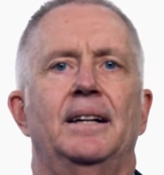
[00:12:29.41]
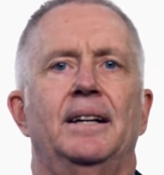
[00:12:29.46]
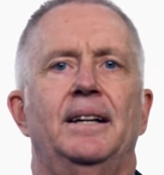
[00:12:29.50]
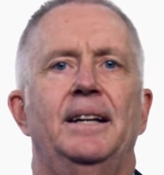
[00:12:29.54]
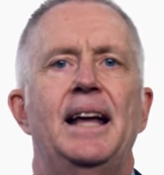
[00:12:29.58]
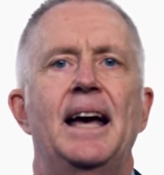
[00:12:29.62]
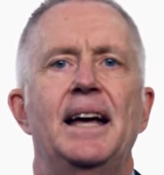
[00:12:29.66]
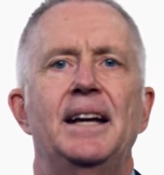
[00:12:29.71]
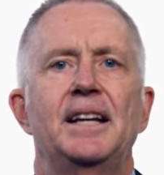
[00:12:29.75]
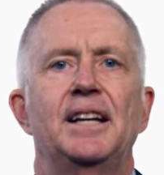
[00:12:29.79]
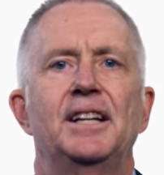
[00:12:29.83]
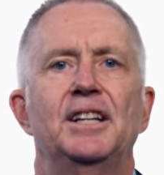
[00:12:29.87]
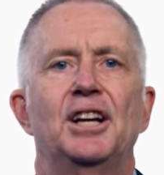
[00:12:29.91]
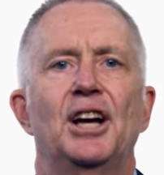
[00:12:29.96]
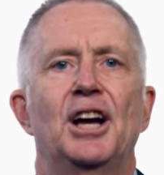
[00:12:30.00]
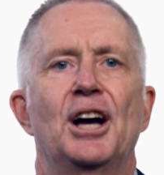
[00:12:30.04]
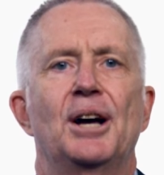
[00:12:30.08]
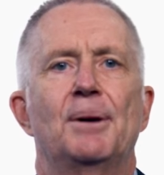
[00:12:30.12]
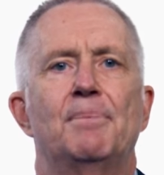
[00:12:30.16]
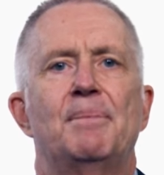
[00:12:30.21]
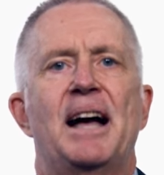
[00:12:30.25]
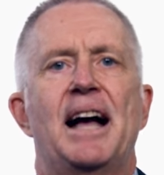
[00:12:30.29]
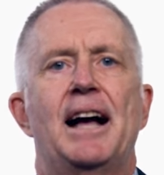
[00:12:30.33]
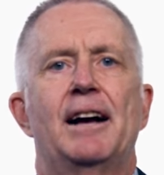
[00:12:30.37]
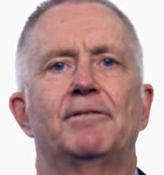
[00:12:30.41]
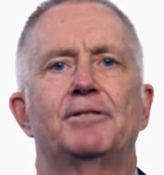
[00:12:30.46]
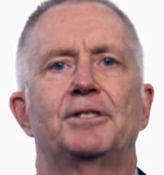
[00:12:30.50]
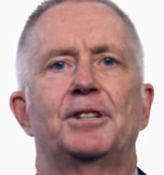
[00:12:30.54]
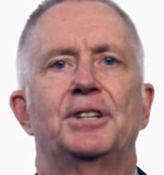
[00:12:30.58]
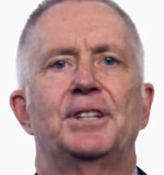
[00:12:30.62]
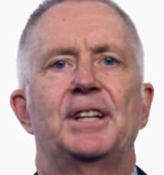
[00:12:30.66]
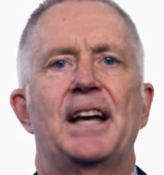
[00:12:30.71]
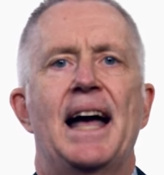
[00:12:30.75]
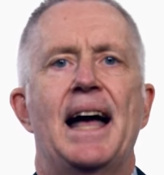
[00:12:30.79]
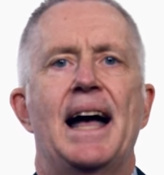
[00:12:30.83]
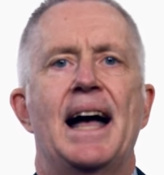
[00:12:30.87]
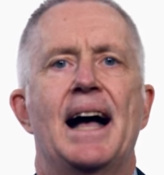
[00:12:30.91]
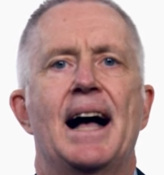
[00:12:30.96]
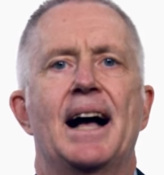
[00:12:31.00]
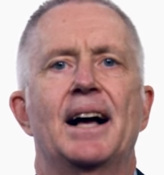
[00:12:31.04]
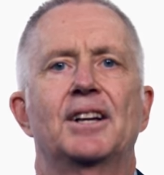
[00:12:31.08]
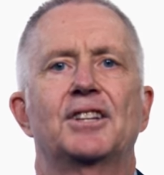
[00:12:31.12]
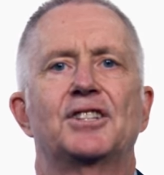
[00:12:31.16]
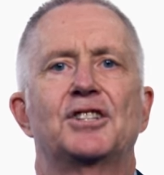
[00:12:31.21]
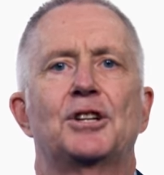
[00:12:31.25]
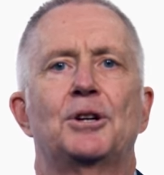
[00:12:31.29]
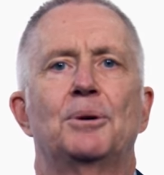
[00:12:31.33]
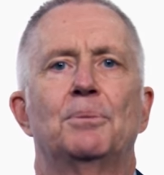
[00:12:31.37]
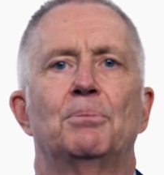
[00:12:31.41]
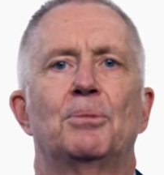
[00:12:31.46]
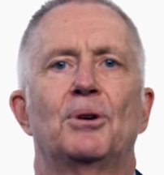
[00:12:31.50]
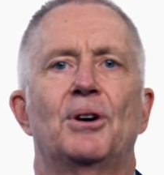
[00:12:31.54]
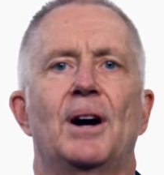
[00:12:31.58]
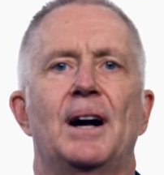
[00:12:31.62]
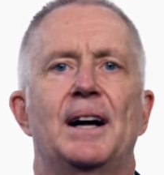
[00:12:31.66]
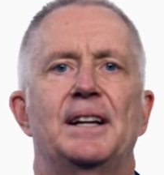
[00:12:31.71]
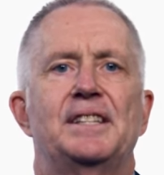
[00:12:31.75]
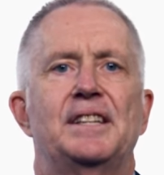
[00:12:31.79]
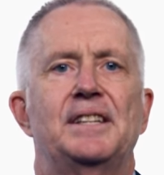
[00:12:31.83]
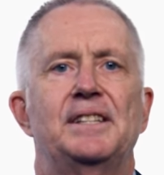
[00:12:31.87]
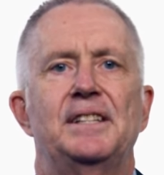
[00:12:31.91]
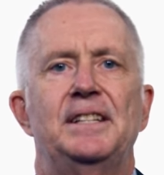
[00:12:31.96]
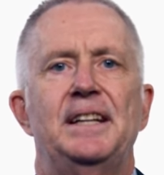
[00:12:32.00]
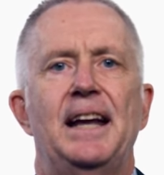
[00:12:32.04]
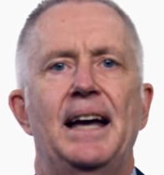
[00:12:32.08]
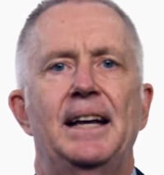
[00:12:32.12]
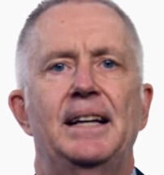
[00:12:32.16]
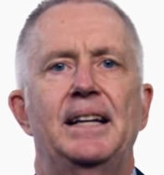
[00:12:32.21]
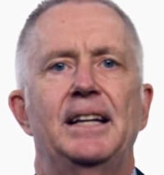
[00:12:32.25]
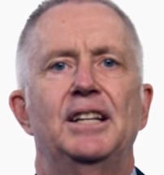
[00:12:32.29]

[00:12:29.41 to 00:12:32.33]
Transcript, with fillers: Net income after tax comprises net